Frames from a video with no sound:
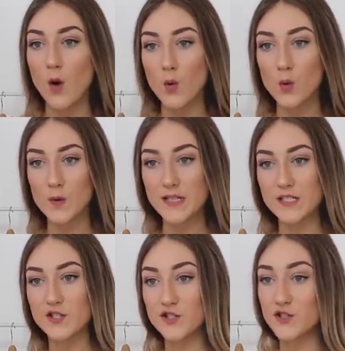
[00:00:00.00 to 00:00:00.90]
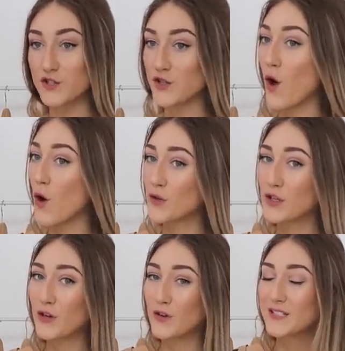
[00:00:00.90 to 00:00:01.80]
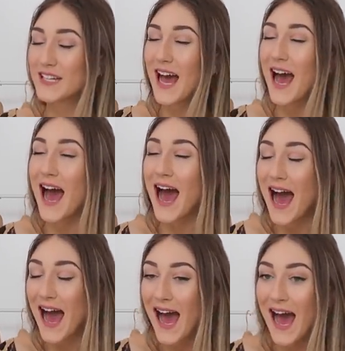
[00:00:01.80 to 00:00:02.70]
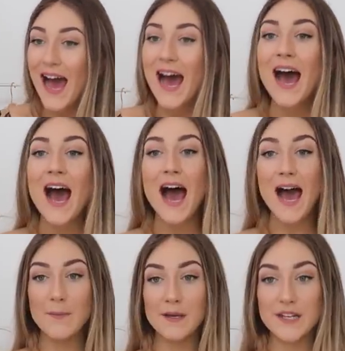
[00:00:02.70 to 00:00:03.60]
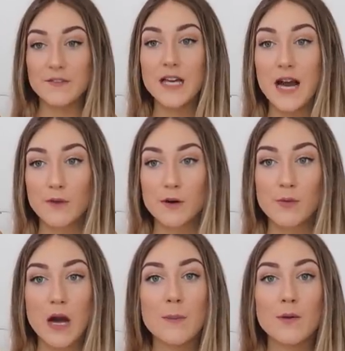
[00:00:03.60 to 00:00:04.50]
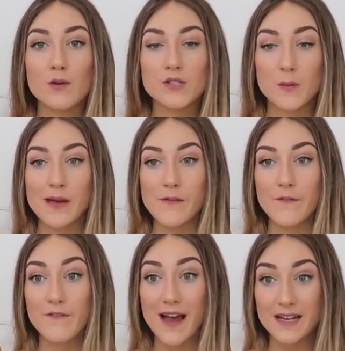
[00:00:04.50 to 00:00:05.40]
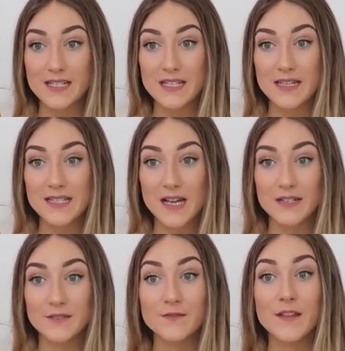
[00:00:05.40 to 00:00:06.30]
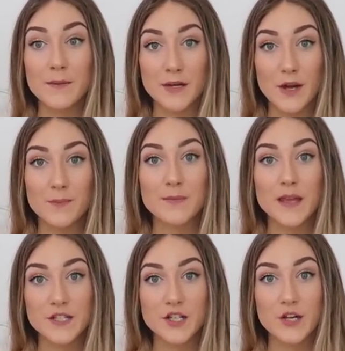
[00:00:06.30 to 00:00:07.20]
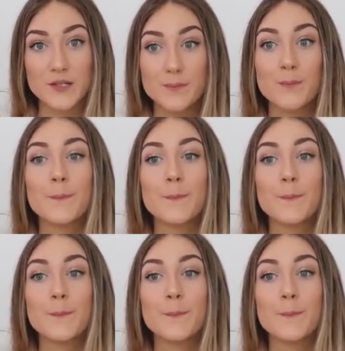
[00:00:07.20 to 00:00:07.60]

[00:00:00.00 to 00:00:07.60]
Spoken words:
Oh, this is so cute. You definitely can't wear a bra, but also we have a factor that's kind of, there we go. There she goes.